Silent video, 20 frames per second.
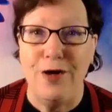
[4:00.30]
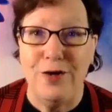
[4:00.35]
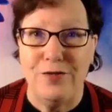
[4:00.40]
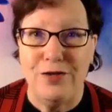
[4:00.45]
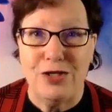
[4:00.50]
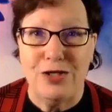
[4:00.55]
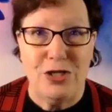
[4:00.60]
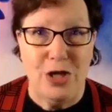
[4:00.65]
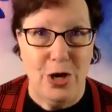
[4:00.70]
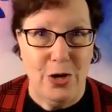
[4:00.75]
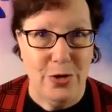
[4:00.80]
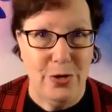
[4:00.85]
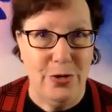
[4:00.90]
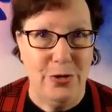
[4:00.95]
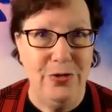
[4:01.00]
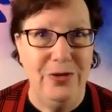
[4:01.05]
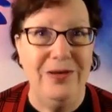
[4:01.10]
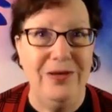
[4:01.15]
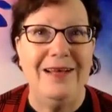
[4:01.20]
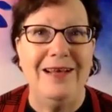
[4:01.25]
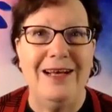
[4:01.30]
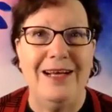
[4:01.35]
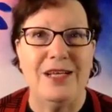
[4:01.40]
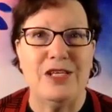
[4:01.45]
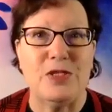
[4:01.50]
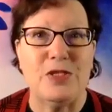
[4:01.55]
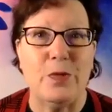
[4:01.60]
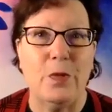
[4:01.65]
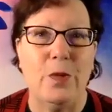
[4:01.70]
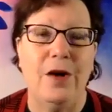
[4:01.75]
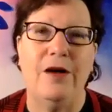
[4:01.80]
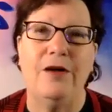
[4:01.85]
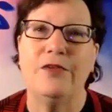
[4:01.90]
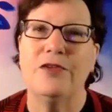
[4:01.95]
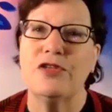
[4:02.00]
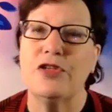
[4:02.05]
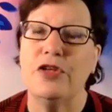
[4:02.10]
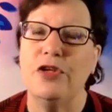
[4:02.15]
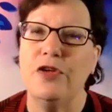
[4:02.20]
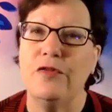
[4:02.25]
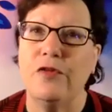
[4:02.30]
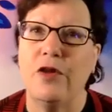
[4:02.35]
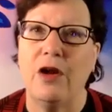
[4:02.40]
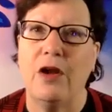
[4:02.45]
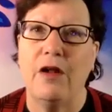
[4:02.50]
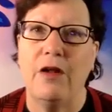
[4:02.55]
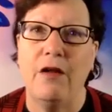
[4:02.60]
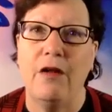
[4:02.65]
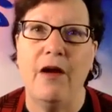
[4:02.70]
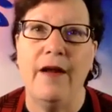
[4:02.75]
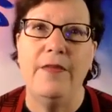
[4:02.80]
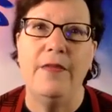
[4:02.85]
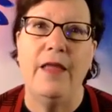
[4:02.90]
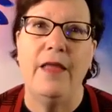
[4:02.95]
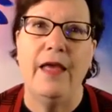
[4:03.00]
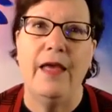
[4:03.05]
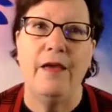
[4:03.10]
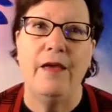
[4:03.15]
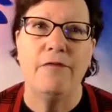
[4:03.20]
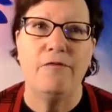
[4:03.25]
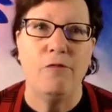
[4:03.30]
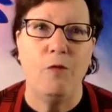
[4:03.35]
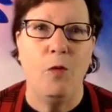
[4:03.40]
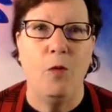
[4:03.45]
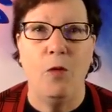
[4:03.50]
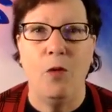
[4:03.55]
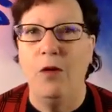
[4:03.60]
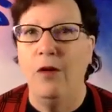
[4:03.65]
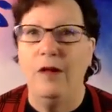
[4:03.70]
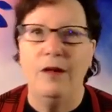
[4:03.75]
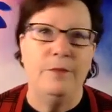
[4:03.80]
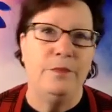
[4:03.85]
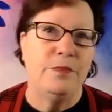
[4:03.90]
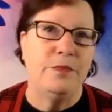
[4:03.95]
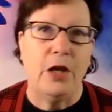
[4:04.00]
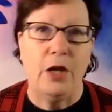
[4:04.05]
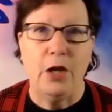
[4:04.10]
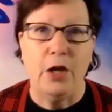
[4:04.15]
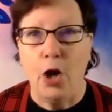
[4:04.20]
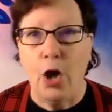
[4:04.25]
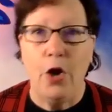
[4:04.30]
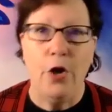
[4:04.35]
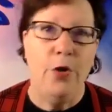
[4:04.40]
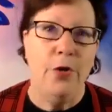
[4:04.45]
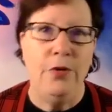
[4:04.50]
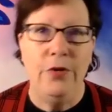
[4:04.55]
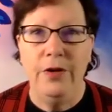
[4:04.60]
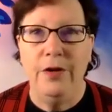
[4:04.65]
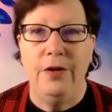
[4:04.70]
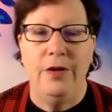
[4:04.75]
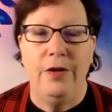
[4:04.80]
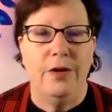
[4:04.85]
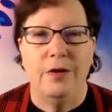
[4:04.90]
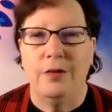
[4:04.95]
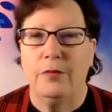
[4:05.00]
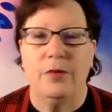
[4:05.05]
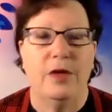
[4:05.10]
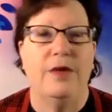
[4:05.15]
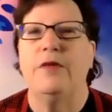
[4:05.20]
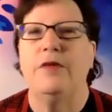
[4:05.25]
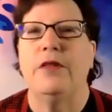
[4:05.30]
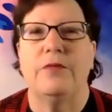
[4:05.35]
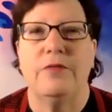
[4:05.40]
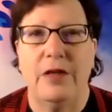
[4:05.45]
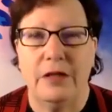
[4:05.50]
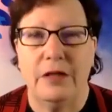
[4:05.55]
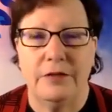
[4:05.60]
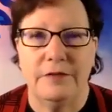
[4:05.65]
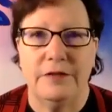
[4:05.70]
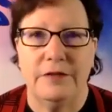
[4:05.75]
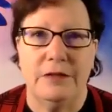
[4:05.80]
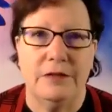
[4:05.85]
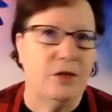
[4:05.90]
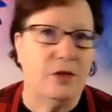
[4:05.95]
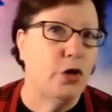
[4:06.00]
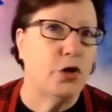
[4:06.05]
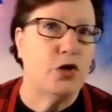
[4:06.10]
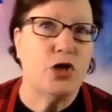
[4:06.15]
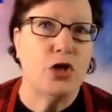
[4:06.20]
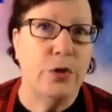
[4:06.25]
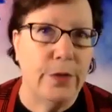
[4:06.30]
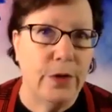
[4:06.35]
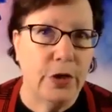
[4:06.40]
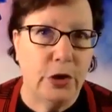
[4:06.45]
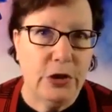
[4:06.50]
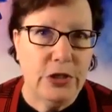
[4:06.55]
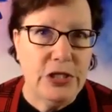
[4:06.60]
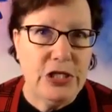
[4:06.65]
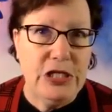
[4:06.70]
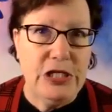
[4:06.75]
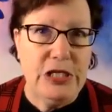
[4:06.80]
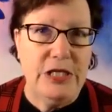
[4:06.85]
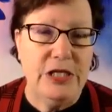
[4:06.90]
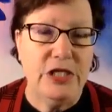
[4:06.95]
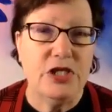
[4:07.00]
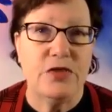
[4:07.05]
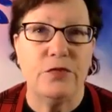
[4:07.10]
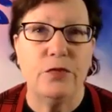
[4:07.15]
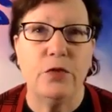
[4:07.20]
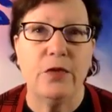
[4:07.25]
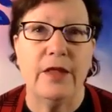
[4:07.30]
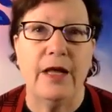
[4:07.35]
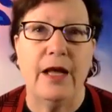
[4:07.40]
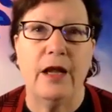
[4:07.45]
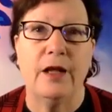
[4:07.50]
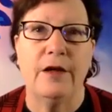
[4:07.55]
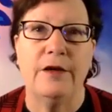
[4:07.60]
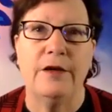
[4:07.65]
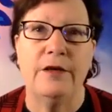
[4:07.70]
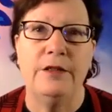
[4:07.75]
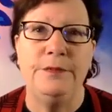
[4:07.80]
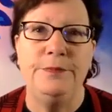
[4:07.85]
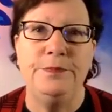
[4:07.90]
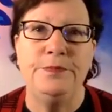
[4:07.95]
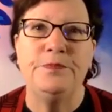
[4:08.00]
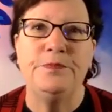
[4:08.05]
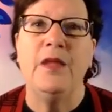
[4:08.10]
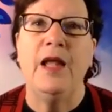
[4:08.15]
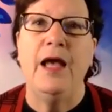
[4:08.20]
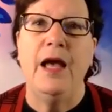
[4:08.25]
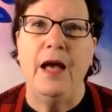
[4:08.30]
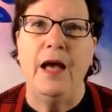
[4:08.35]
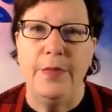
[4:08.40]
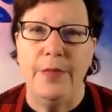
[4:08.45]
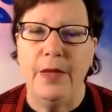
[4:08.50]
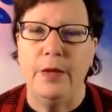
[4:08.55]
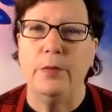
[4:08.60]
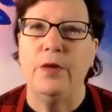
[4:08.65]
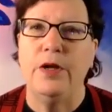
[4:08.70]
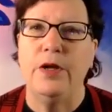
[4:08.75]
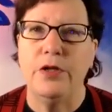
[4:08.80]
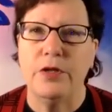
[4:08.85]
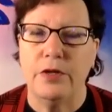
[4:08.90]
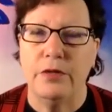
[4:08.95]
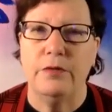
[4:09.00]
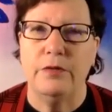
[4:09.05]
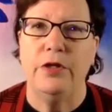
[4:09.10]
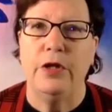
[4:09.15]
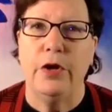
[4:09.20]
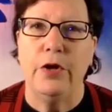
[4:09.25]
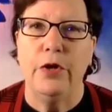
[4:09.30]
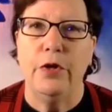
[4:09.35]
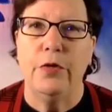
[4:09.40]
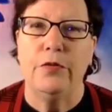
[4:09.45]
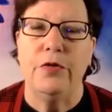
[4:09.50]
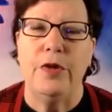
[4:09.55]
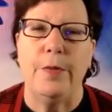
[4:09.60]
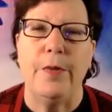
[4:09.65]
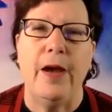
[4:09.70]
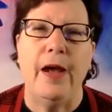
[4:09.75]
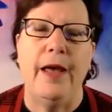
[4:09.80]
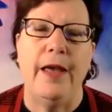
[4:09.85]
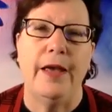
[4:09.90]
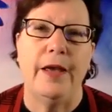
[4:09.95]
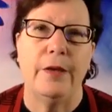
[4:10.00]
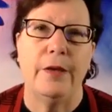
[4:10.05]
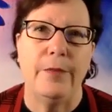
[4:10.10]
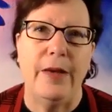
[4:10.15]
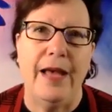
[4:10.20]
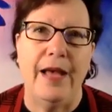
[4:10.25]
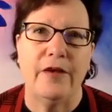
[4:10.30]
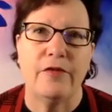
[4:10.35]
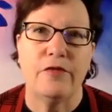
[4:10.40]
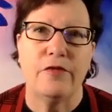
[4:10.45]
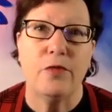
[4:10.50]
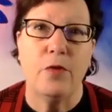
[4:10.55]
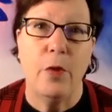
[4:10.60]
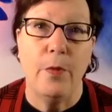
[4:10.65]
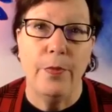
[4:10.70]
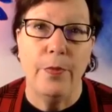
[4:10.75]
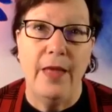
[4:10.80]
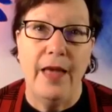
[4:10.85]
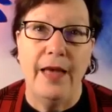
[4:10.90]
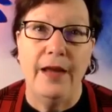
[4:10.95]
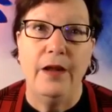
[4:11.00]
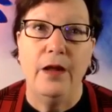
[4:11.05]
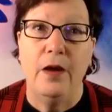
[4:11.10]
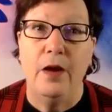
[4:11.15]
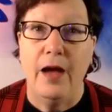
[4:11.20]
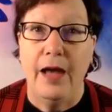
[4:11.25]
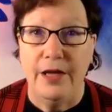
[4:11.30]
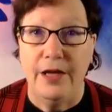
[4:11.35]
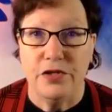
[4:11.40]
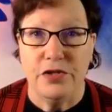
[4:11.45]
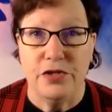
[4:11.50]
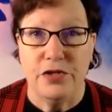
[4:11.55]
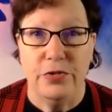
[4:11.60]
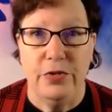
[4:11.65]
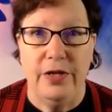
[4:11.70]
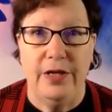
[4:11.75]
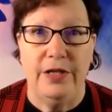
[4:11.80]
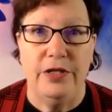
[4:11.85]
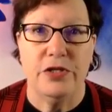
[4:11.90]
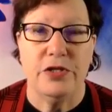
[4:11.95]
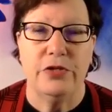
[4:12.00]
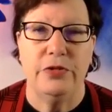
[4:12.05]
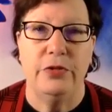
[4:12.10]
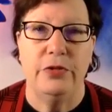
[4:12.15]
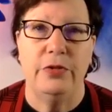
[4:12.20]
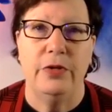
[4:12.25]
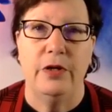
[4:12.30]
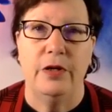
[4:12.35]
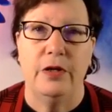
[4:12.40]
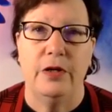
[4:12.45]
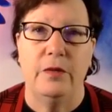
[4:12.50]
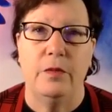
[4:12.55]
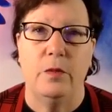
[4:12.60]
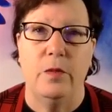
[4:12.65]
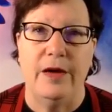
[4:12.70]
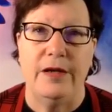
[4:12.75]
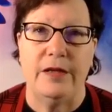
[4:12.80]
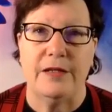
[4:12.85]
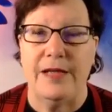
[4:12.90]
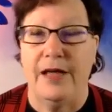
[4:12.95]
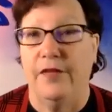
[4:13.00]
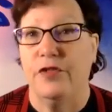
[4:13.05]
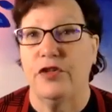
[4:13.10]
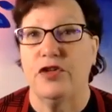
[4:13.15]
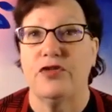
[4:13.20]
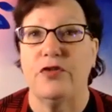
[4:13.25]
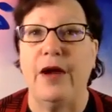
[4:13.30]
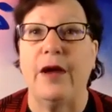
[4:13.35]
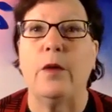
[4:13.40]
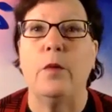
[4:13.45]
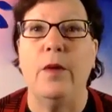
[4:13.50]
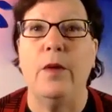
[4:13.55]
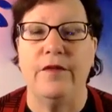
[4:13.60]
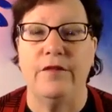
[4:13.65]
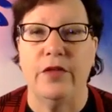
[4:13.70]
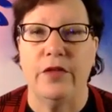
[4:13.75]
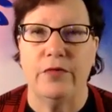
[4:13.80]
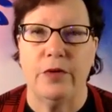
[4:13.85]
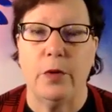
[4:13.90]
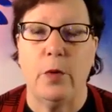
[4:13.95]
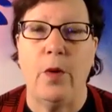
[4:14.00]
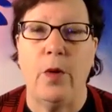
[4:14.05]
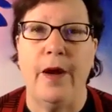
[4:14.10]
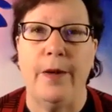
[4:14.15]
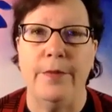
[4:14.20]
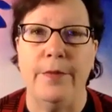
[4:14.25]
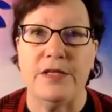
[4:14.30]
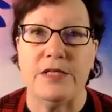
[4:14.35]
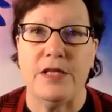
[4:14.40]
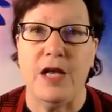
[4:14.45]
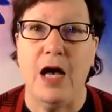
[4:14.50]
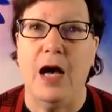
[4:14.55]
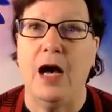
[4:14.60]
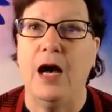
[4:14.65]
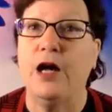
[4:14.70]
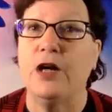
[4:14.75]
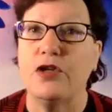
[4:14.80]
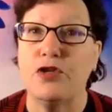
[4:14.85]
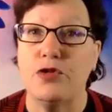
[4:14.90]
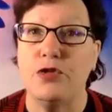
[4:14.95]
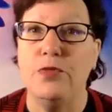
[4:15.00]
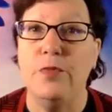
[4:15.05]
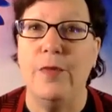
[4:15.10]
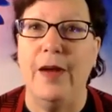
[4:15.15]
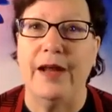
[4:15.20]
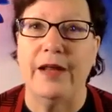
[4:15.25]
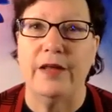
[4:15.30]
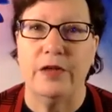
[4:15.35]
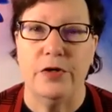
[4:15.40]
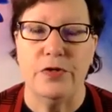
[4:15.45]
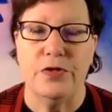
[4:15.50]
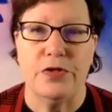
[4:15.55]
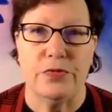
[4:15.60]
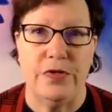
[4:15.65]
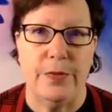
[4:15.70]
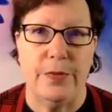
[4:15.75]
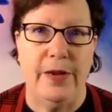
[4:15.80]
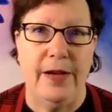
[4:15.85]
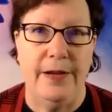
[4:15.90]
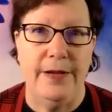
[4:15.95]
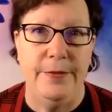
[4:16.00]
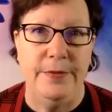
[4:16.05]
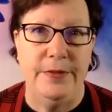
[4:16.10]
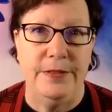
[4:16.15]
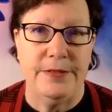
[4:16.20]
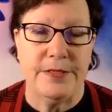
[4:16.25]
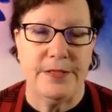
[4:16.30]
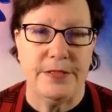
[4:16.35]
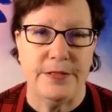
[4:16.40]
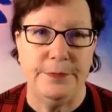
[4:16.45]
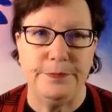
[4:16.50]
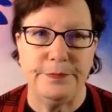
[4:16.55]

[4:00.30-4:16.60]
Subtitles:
of its own as well. So you've got a line there for loan, whatever the relevant terminology is for that loan, and then when you're repaying it back from that as you need to, went down the track, whatever the requirements are to make those repayments.